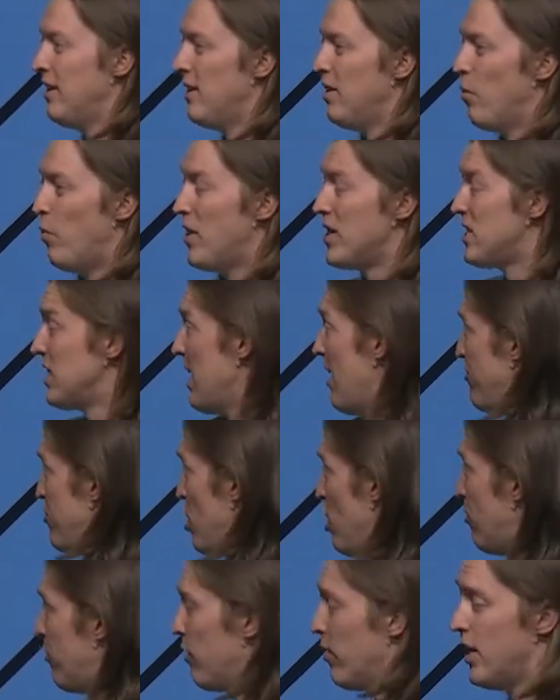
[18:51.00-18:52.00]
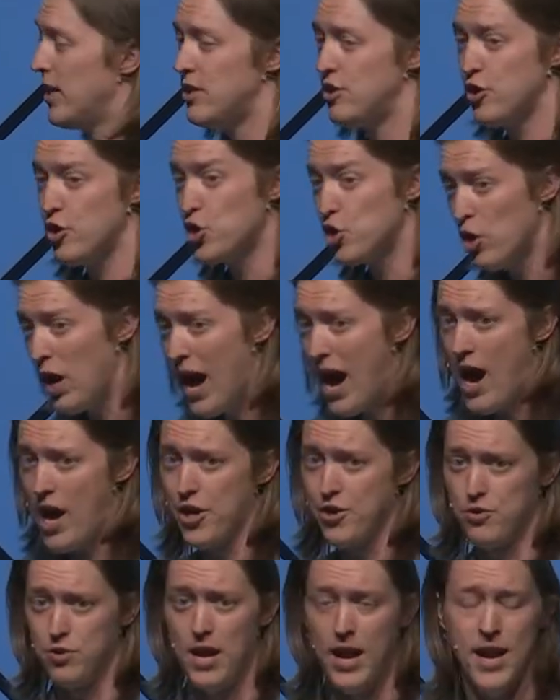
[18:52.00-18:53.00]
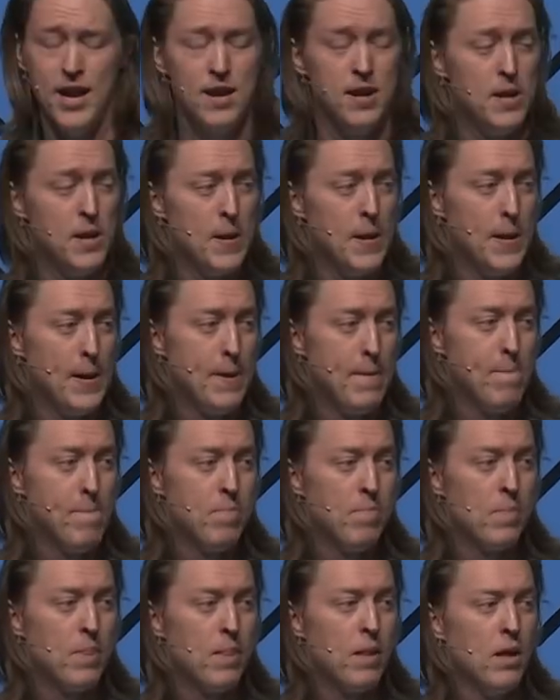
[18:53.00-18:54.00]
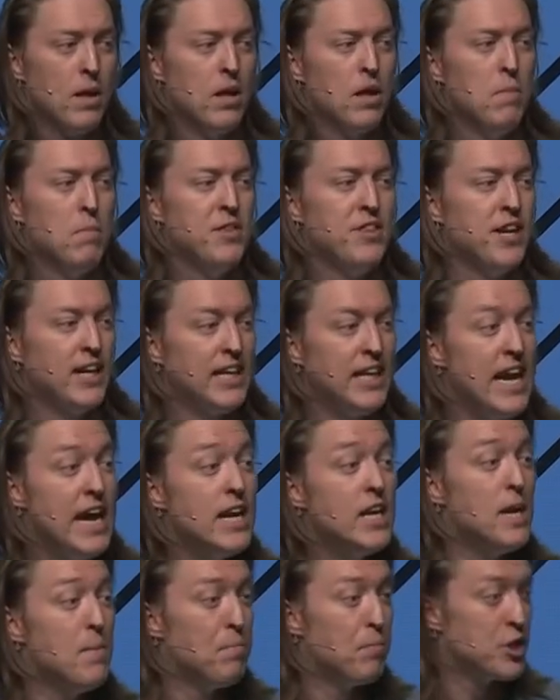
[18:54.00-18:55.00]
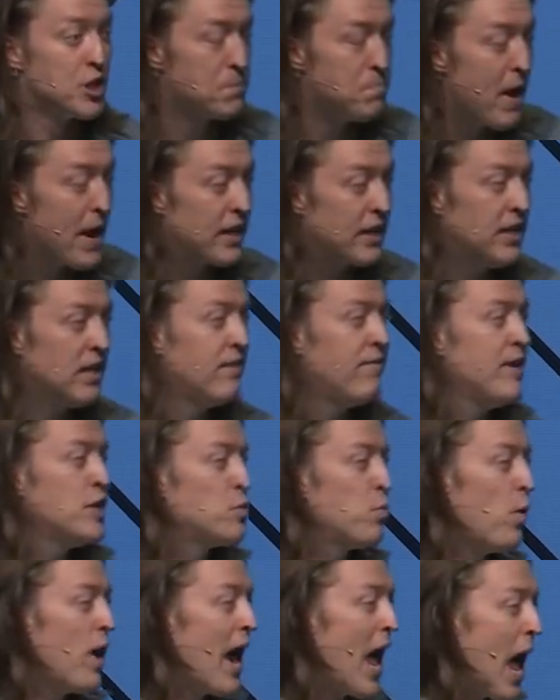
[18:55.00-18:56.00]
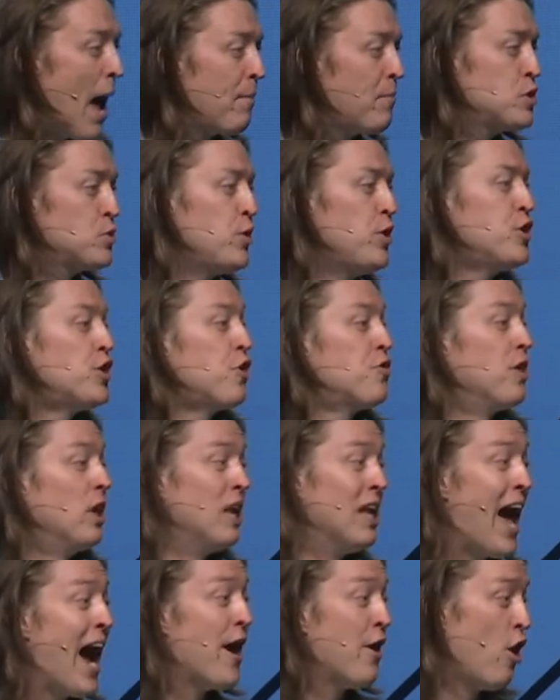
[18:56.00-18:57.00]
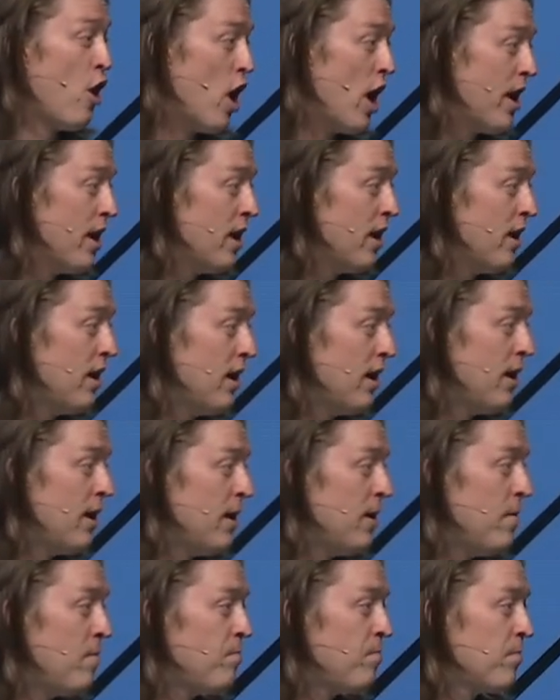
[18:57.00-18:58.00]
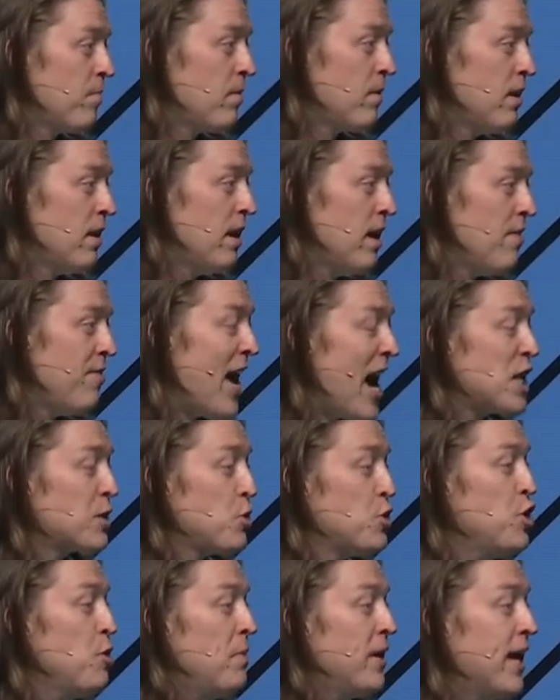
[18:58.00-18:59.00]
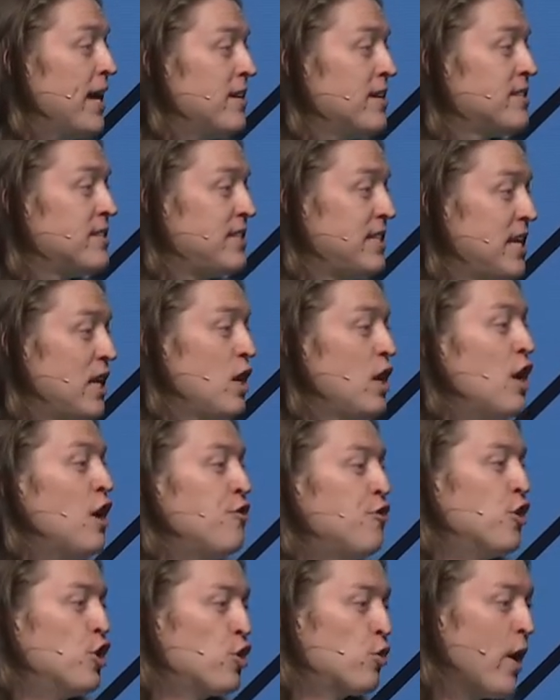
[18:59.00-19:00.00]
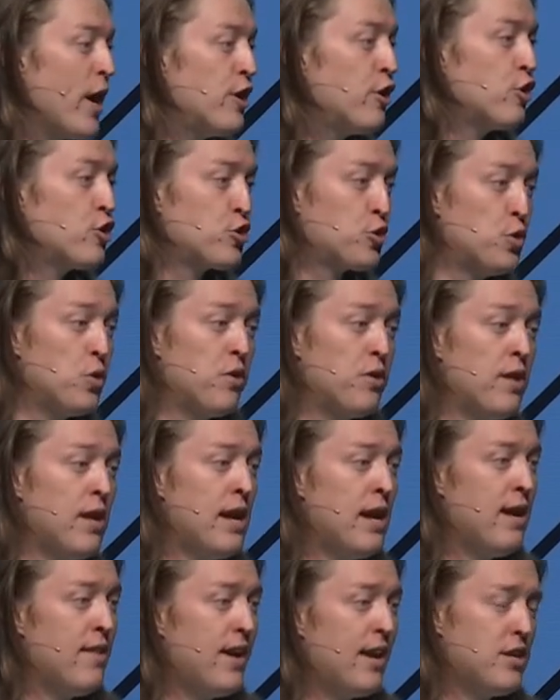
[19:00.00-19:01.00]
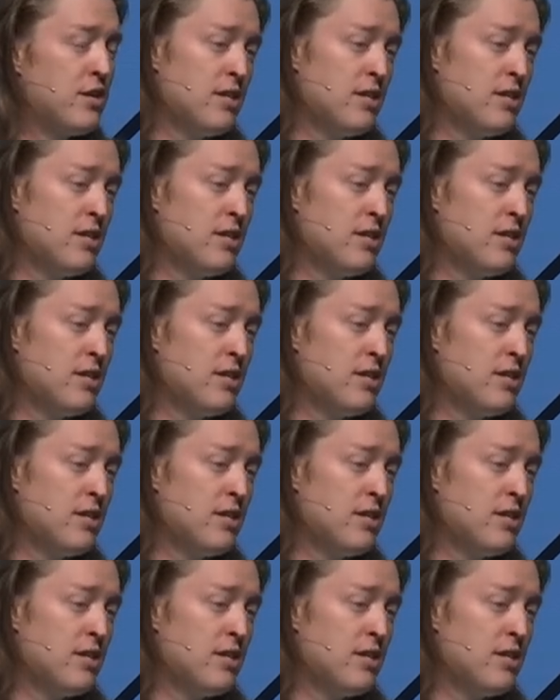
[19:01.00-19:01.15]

what's left over. It's the trash, right? But the kingdom perspective is what happens when you turn the light on. That's when you begin to see the greater truth that is